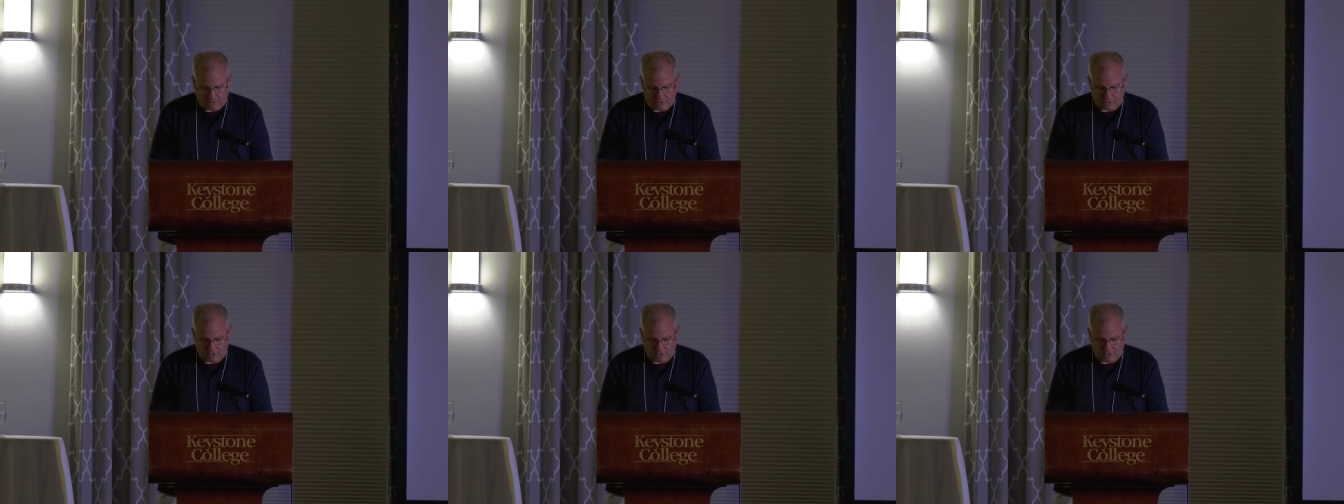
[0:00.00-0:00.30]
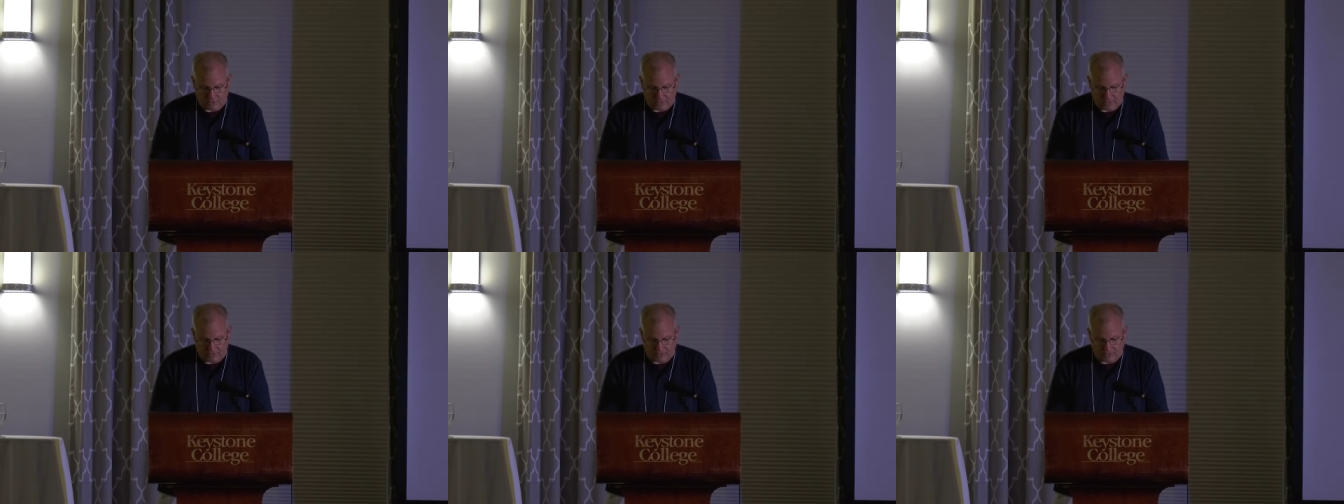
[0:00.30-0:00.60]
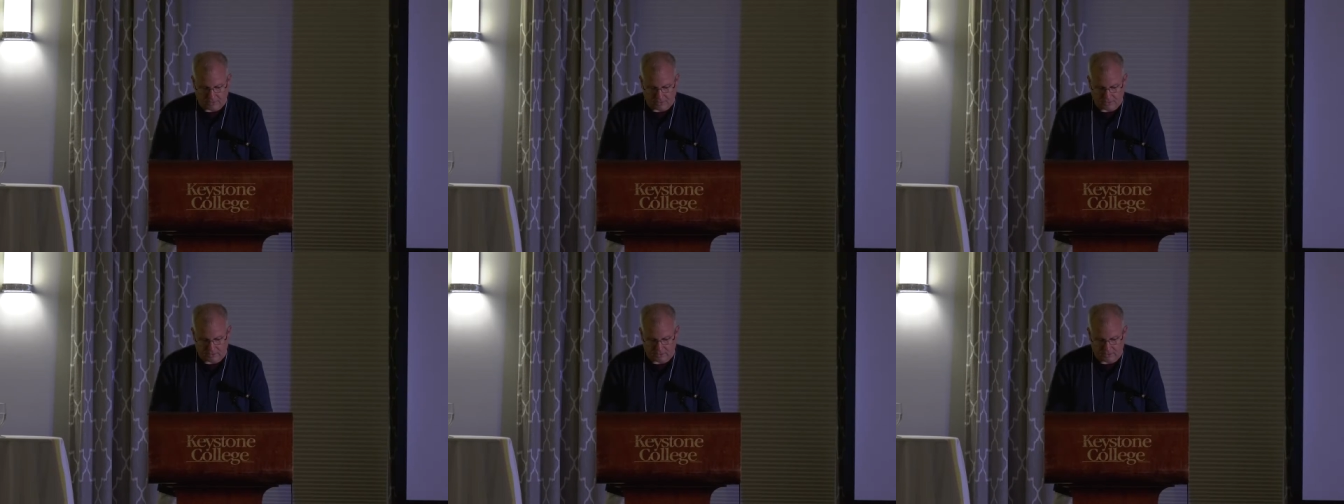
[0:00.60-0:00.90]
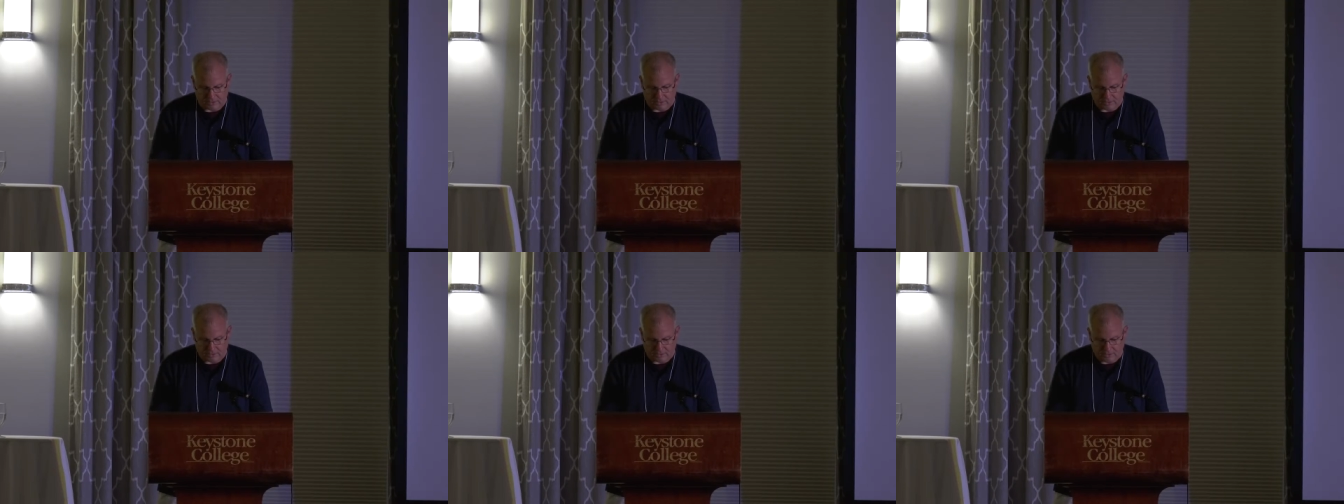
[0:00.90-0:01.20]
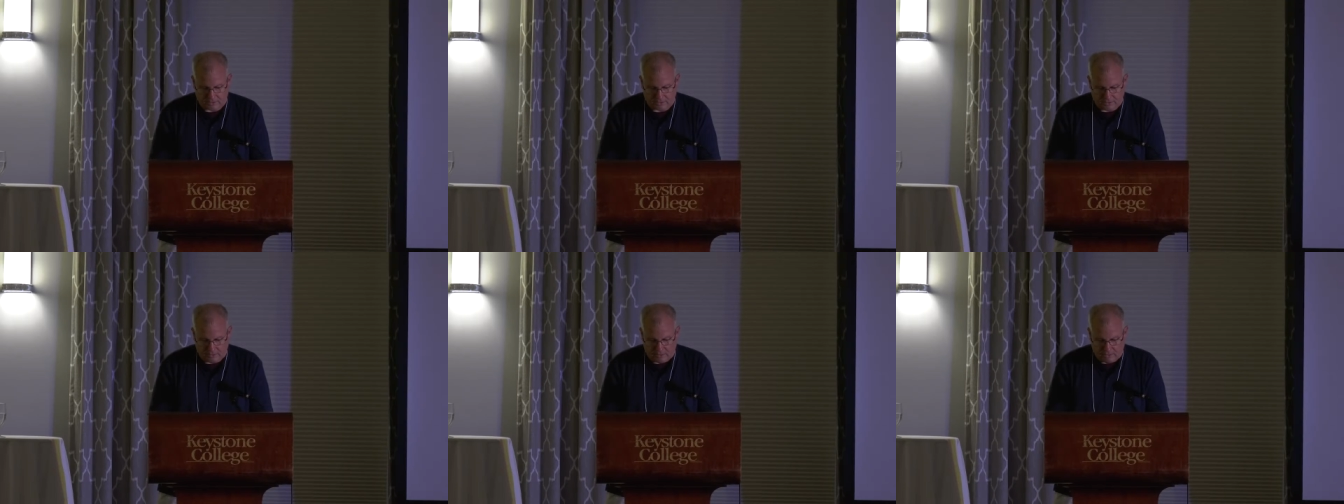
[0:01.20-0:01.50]
of social consciousness.
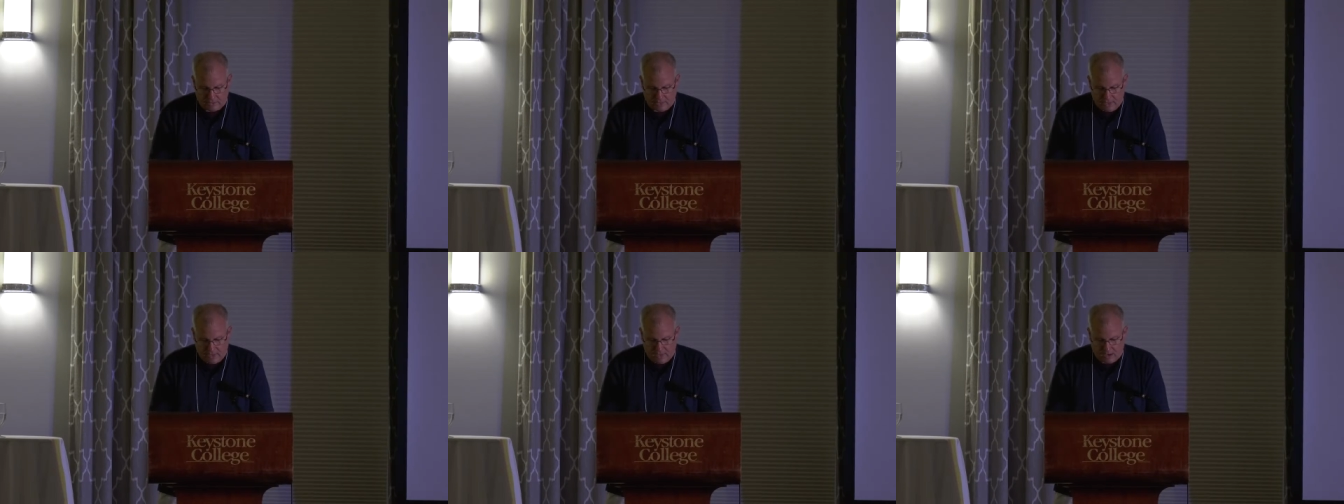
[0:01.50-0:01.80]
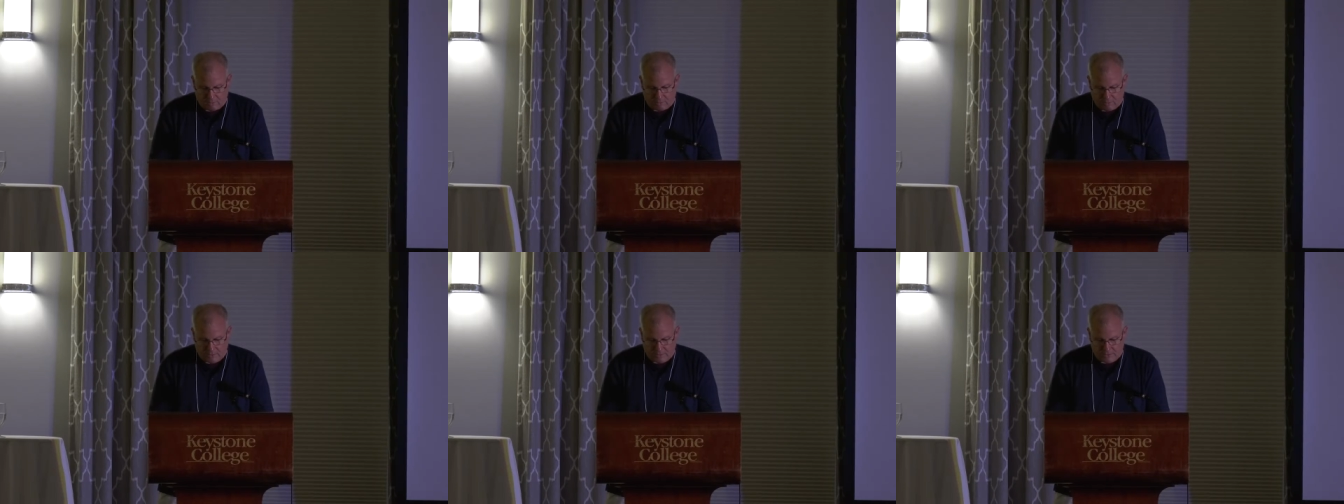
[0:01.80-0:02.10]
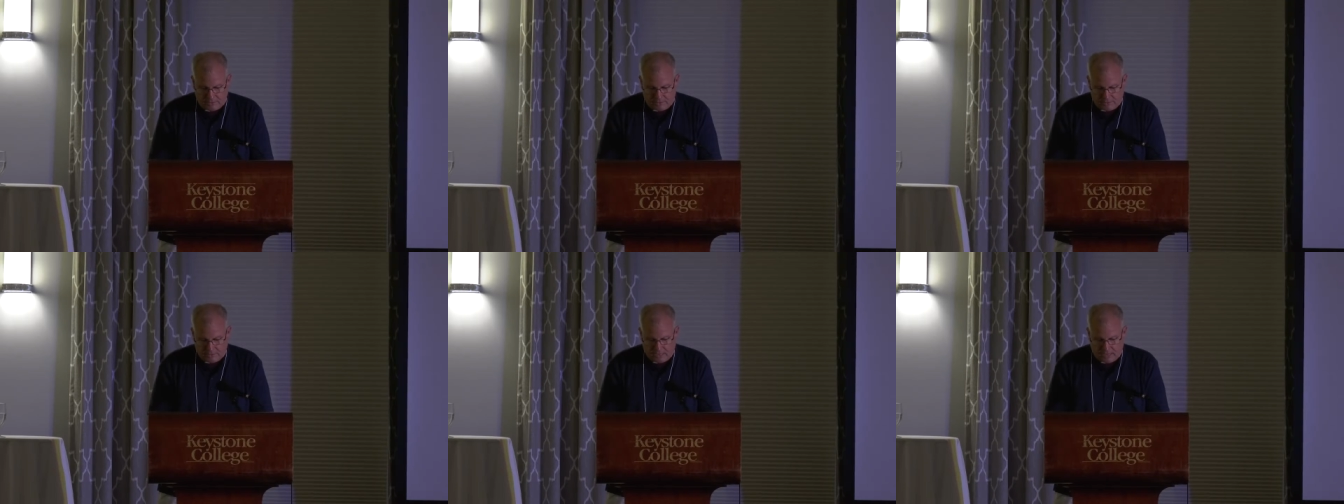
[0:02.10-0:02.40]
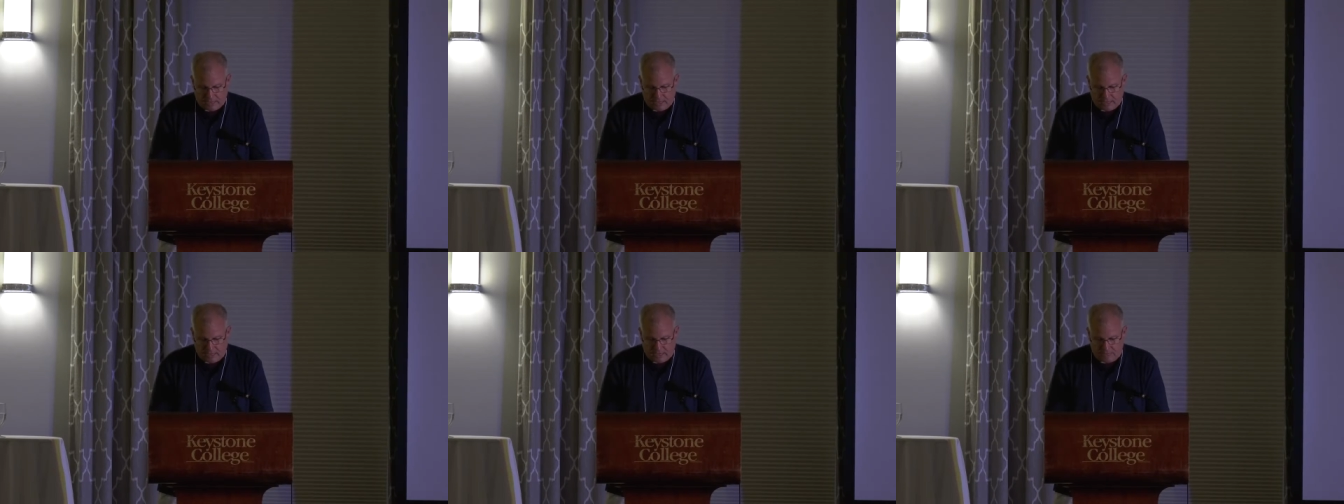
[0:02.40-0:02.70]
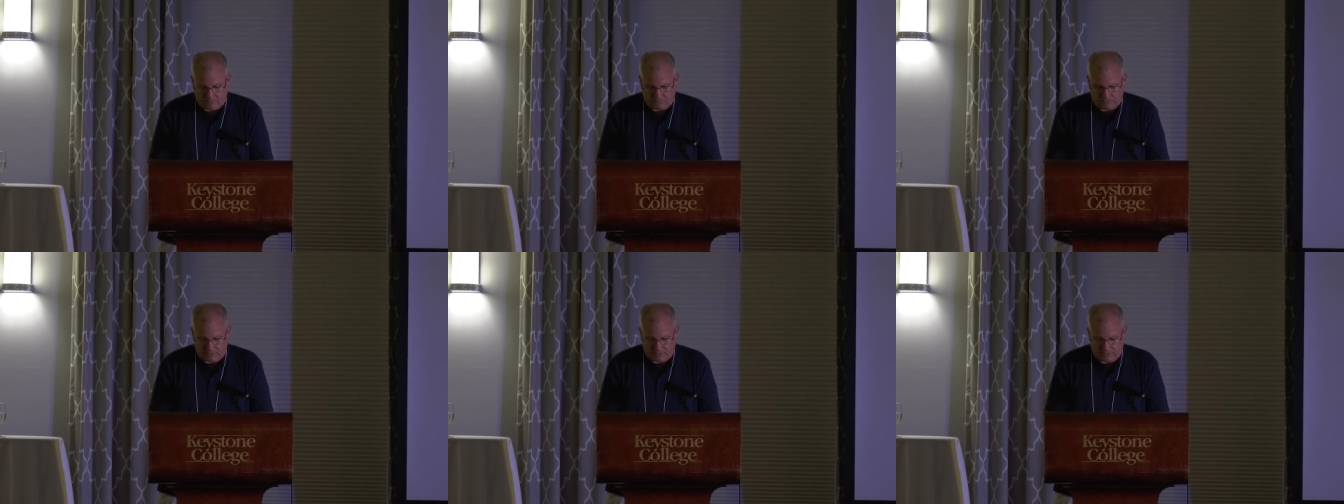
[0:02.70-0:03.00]
I was and
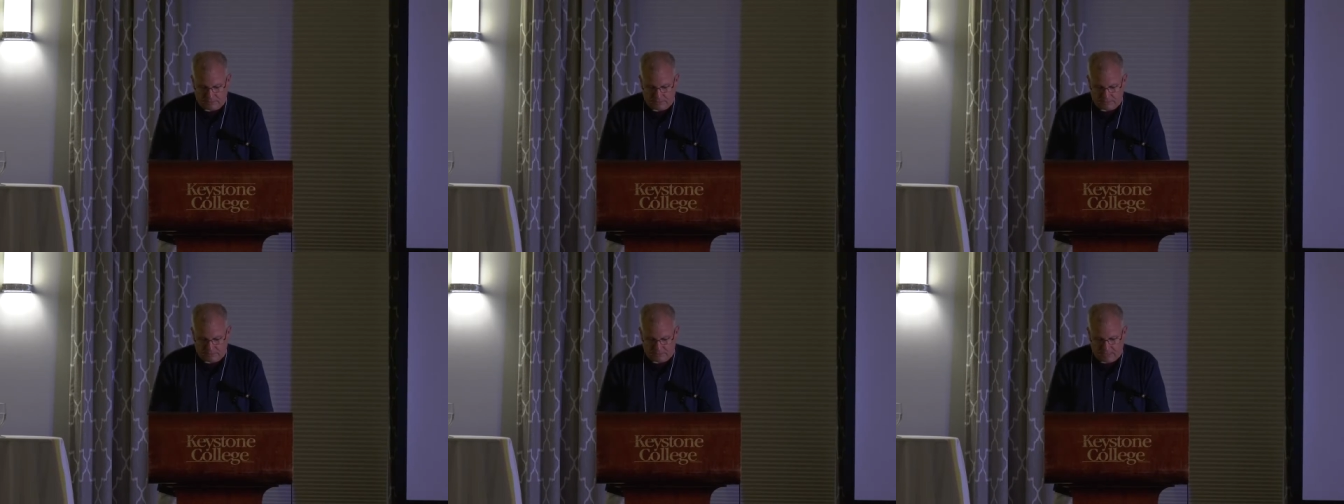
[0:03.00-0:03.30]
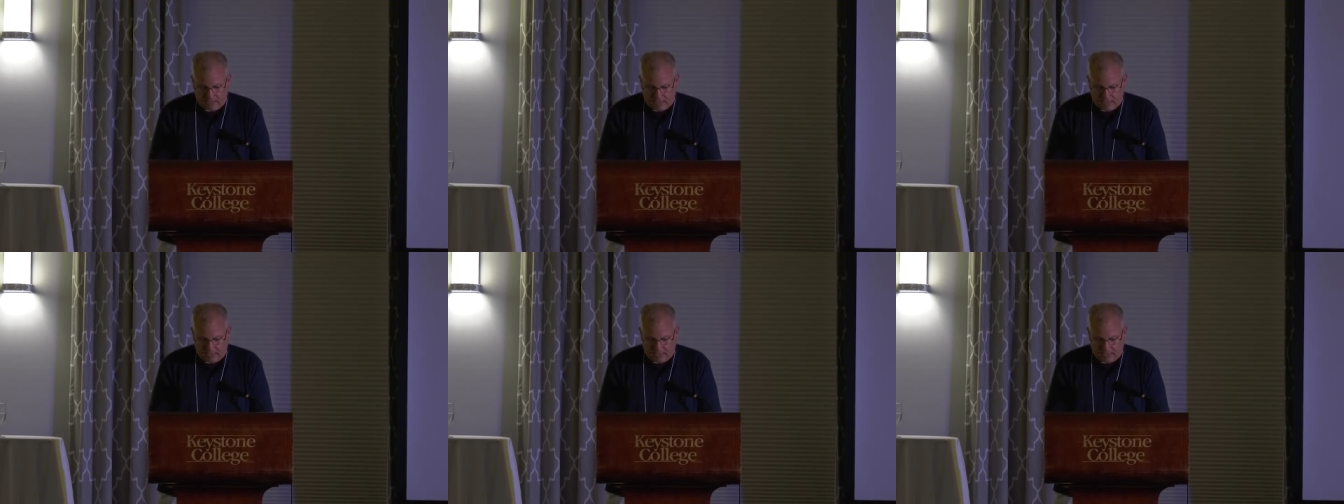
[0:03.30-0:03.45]
am to this